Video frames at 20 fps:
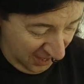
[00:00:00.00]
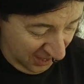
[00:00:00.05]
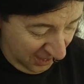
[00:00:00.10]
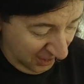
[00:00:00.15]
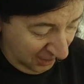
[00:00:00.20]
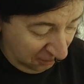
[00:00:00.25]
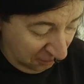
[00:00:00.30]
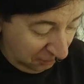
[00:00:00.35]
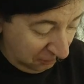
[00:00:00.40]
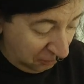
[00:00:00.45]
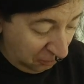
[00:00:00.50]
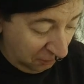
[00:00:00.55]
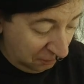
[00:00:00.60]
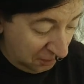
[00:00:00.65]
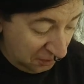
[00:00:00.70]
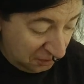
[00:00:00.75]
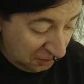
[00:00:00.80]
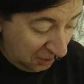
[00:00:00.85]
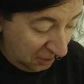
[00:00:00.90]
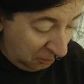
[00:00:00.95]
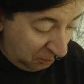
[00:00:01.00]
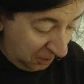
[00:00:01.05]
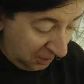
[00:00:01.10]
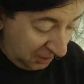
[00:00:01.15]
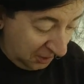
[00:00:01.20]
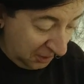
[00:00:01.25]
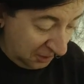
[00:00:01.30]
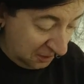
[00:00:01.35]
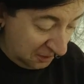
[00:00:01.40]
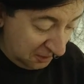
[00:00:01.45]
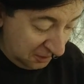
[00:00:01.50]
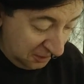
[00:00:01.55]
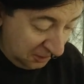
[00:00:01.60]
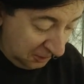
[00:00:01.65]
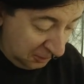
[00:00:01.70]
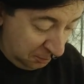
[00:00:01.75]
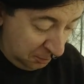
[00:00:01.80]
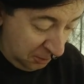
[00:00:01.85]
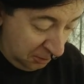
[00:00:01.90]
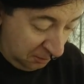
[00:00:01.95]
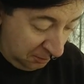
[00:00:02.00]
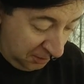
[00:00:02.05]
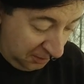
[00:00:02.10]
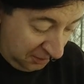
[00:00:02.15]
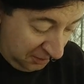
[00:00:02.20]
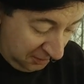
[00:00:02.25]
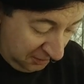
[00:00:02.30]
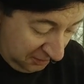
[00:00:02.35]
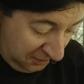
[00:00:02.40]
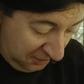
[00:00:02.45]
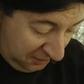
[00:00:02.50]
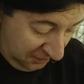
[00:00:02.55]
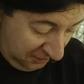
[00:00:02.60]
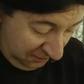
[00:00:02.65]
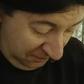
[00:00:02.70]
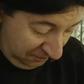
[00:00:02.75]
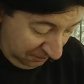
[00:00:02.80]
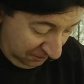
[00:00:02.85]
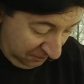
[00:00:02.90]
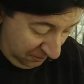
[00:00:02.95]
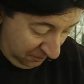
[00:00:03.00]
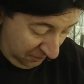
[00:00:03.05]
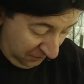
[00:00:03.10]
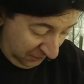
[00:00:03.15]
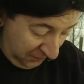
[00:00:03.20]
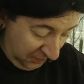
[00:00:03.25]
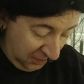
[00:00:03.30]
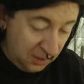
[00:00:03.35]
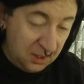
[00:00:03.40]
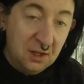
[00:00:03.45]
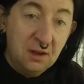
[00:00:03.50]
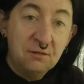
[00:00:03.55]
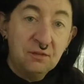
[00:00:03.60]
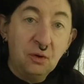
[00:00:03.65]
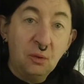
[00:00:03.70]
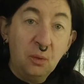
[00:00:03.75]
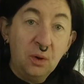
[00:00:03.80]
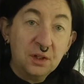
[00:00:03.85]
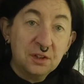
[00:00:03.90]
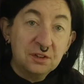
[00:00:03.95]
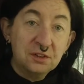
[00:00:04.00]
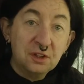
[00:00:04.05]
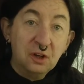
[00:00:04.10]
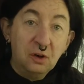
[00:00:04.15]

I don't even know if this is going to work yet. This is an experiment. So, if it works,